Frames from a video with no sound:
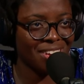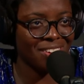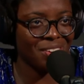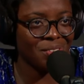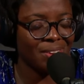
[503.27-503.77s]
You
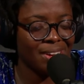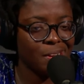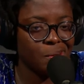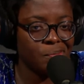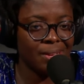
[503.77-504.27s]
know,
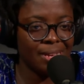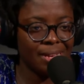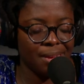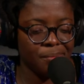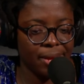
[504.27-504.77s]
um,
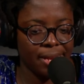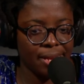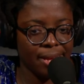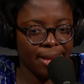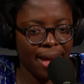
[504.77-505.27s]
but
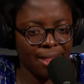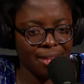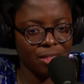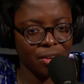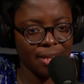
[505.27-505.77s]
yeah, I
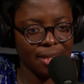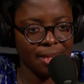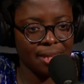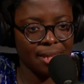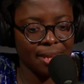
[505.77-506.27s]
think there is
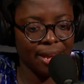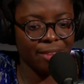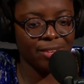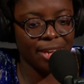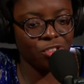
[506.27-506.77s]
this this kind
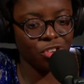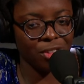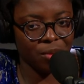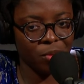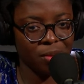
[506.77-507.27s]
of danger
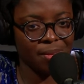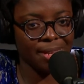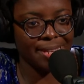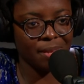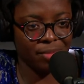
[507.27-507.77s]
that when you
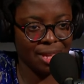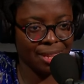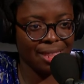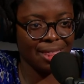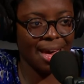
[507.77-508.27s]
say something
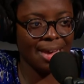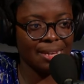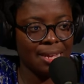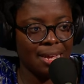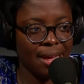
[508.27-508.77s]
like
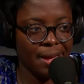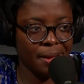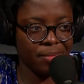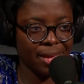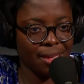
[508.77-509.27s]
that,
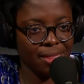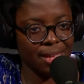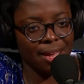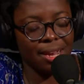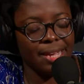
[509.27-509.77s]
um, that
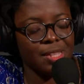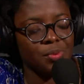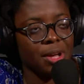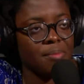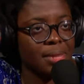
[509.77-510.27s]
that Ghanaians
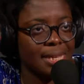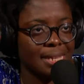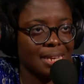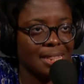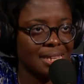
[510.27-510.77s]
were
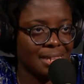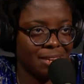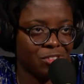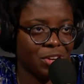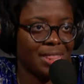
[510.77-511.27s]
complicit in the
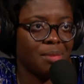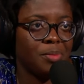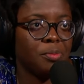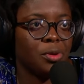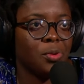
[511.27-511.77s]
slave trade, that
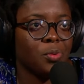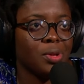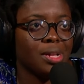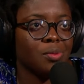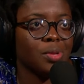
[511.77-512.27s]
people
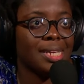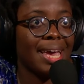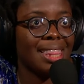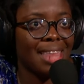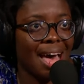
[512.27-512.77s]
will will
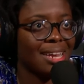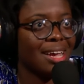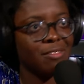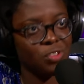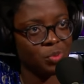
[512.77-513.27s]
take that and
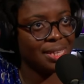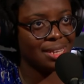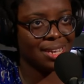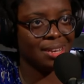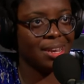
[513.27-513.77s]
kind of twist
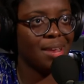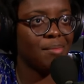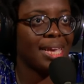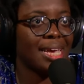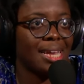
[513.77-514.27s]
it and, and
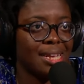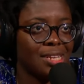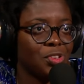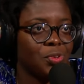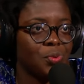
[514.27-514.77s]
make it
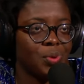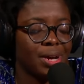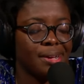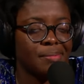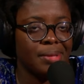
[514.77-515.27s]
into
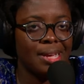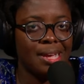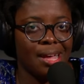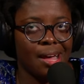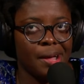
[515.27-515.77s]
um,
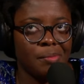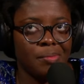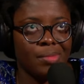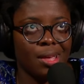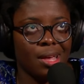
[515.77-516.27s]

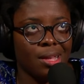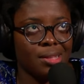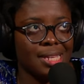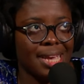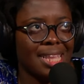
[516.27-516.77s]
um, uh,
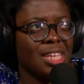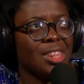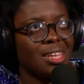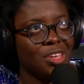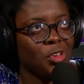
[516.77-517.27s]
saying that,
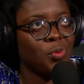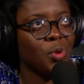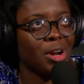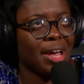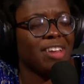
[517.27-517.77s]
that you
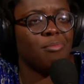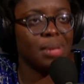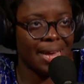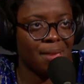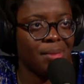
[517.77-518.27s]
are kind of
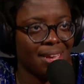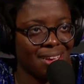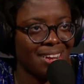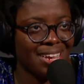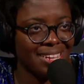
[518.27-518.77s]
blaming
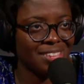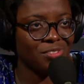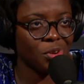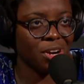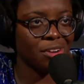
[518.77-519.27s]
Ghanaians
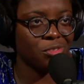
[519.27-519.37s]
for